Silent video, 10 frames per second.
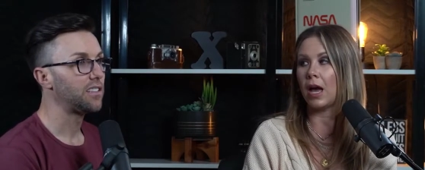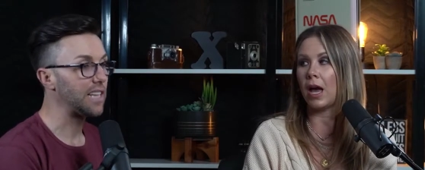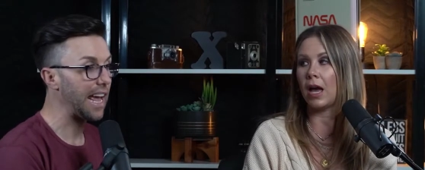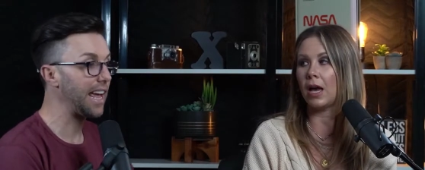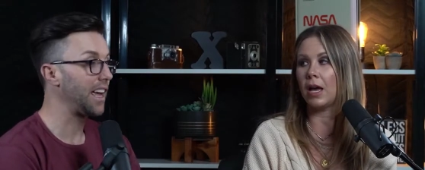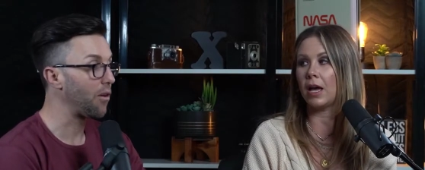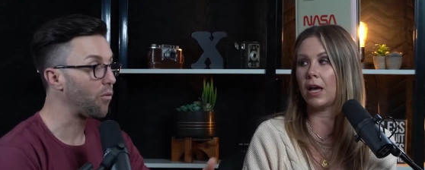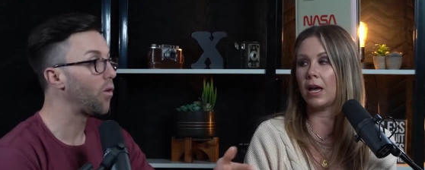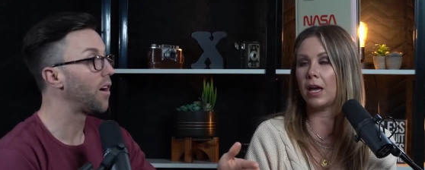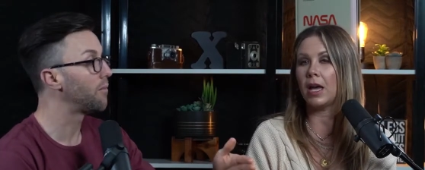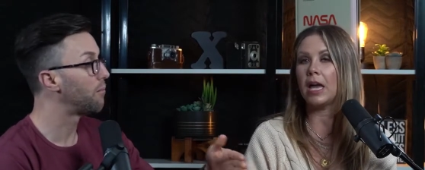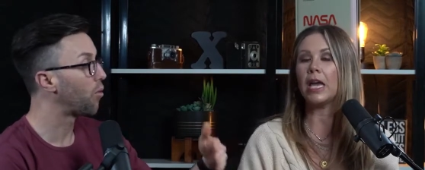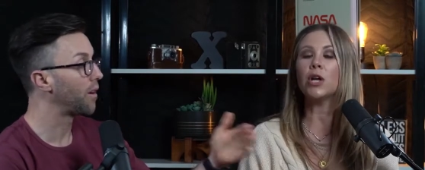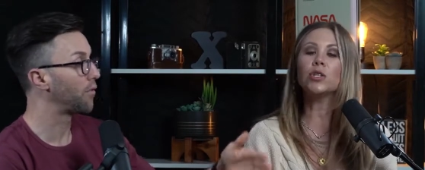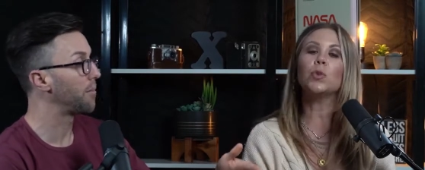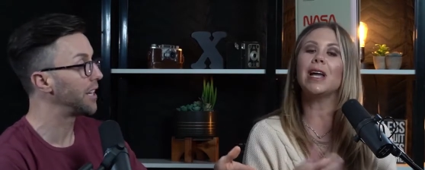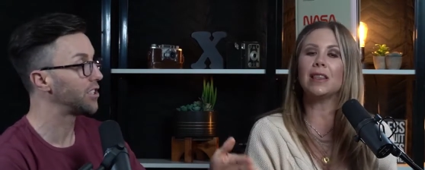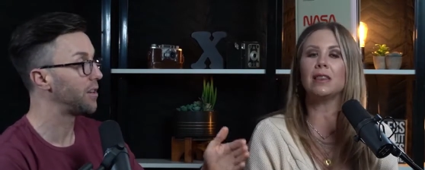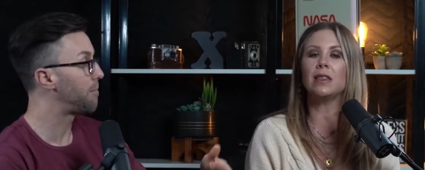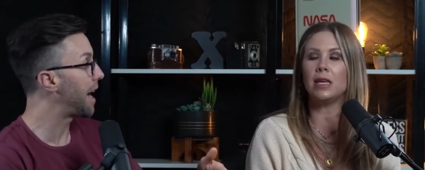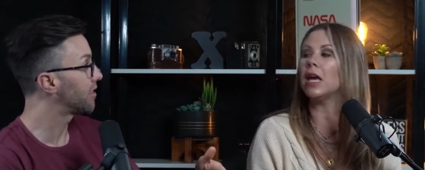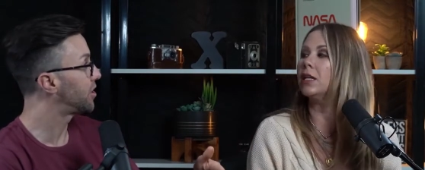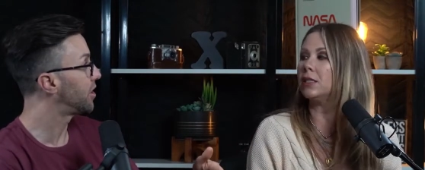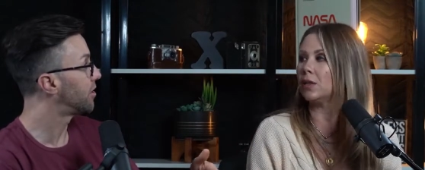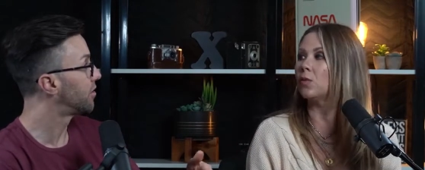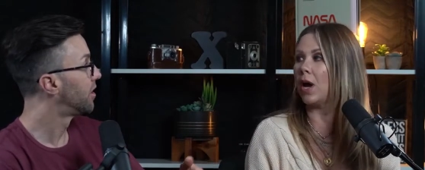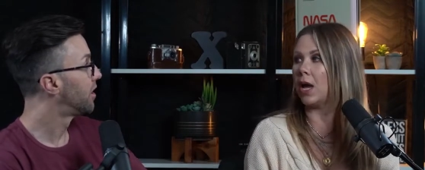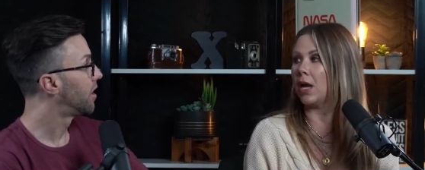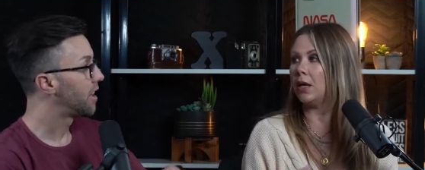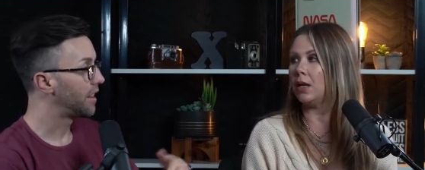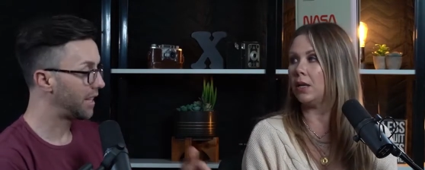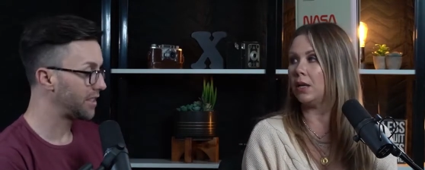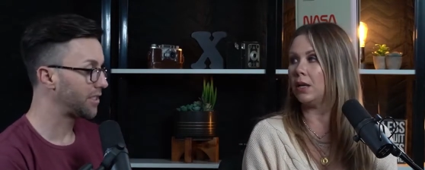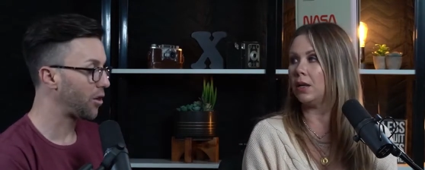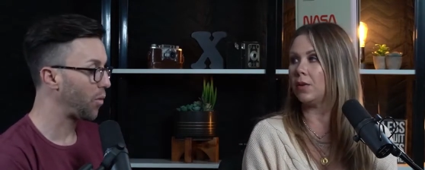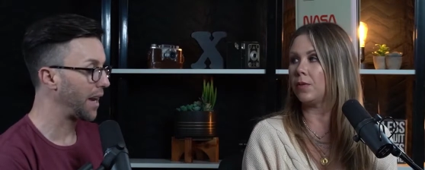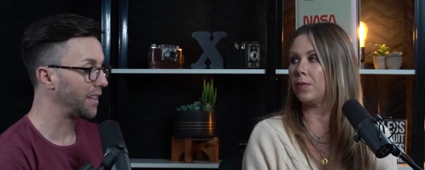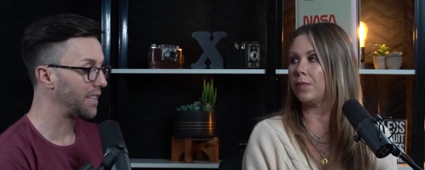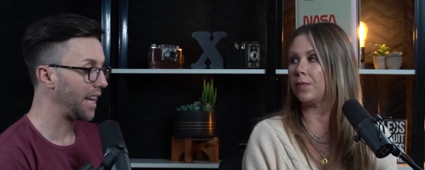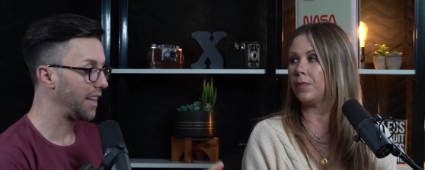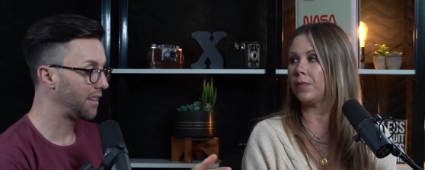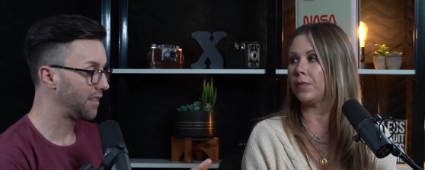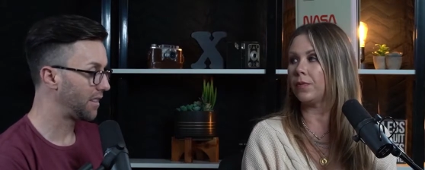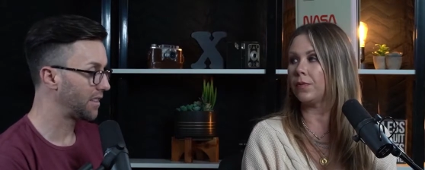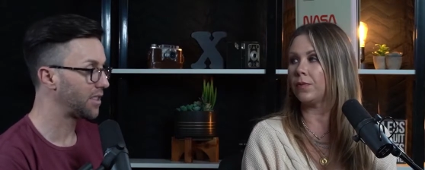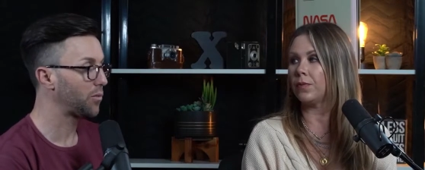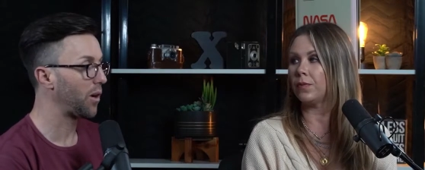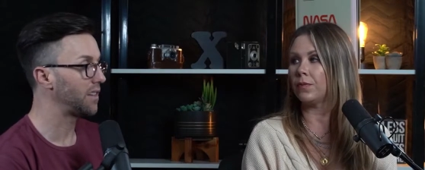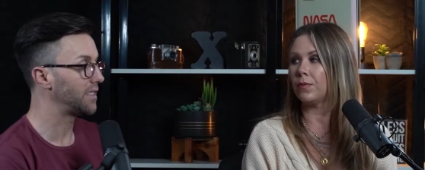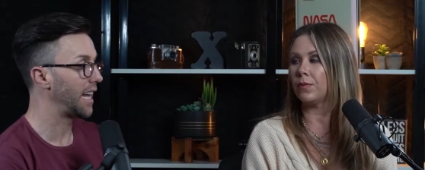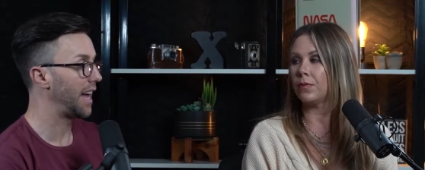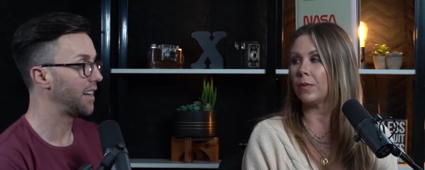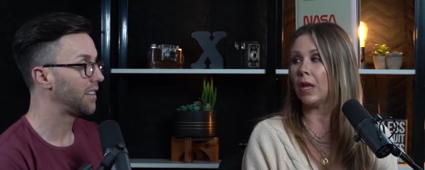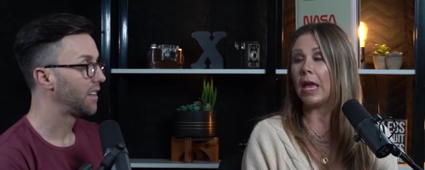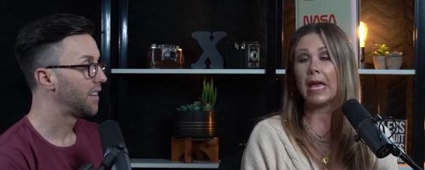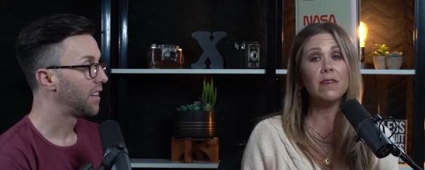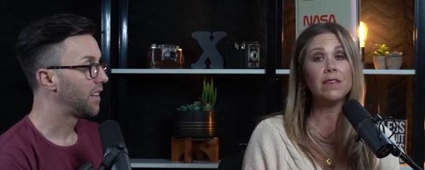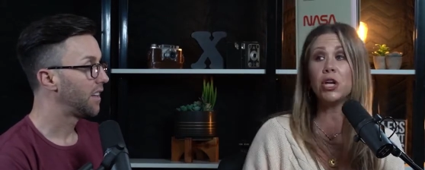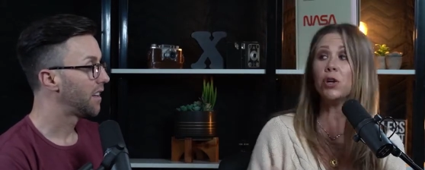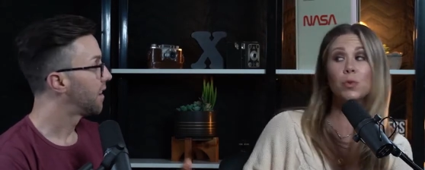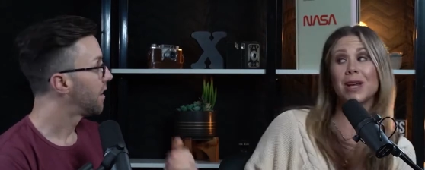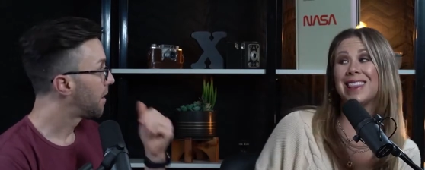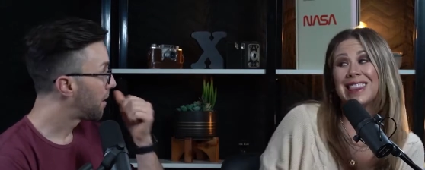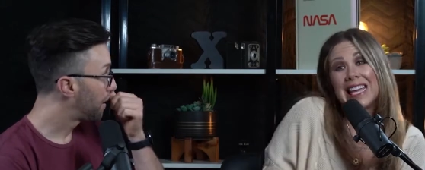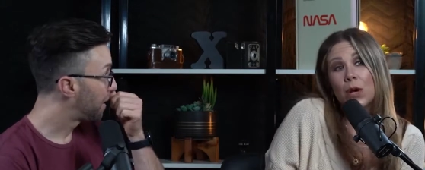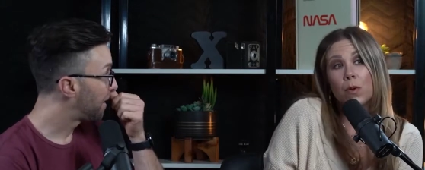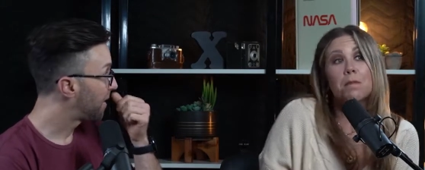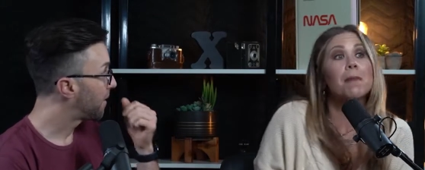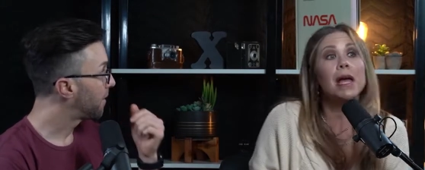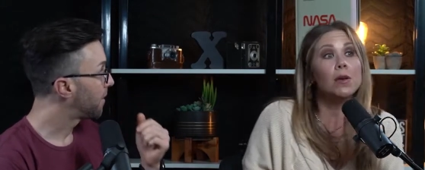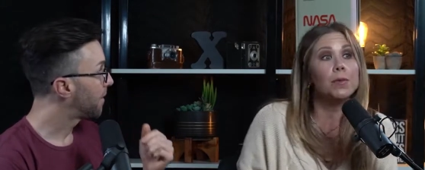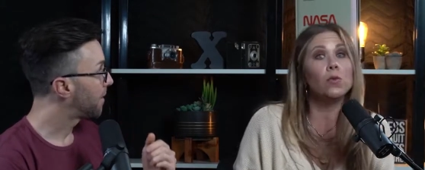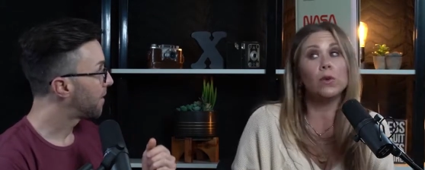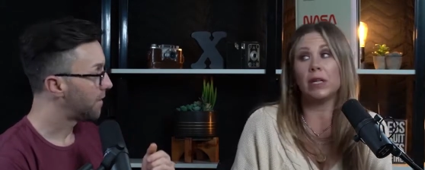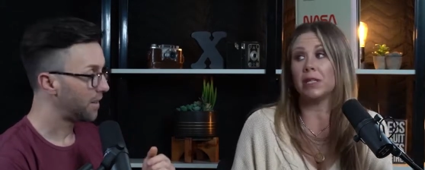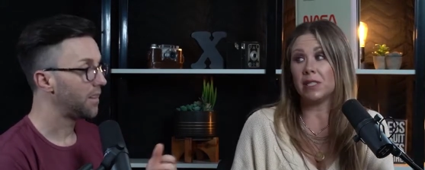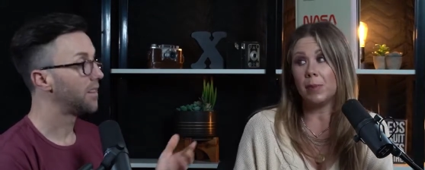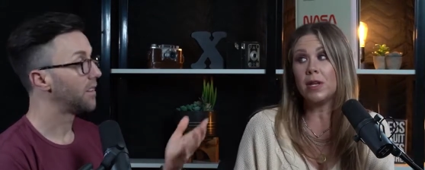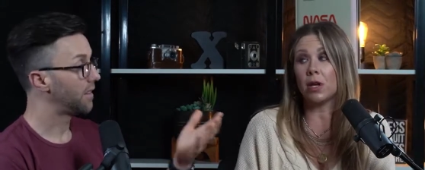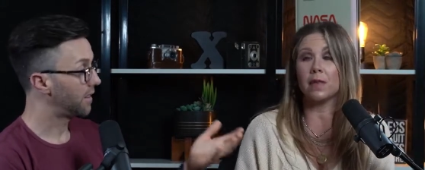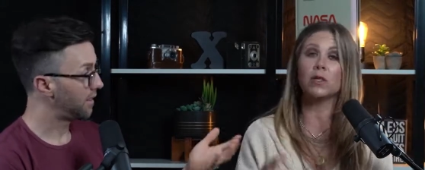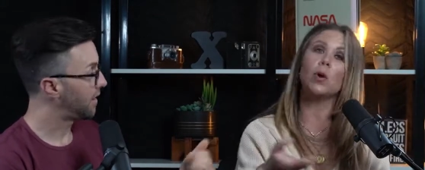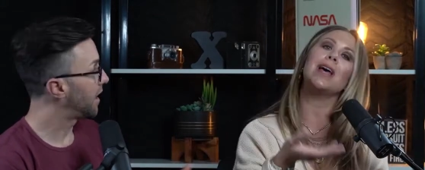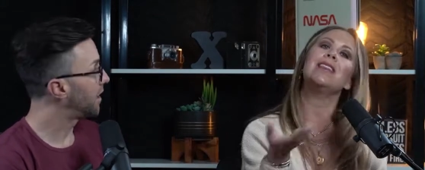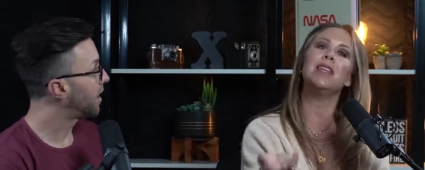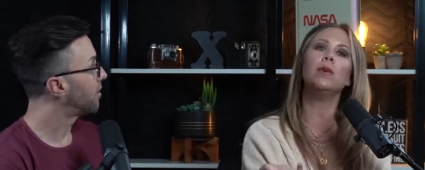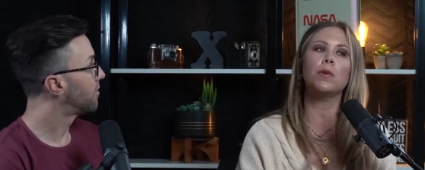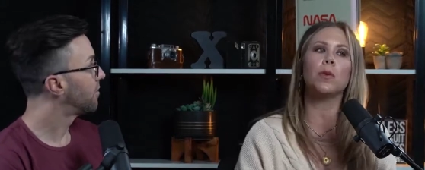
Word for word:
Speaker 1: say, hey, I want more here's information about you. Right. This is our wedding date. This is where it's at.
Speaker 2: Even here's what I think we might be willing to spend on this. Well, there you I go. think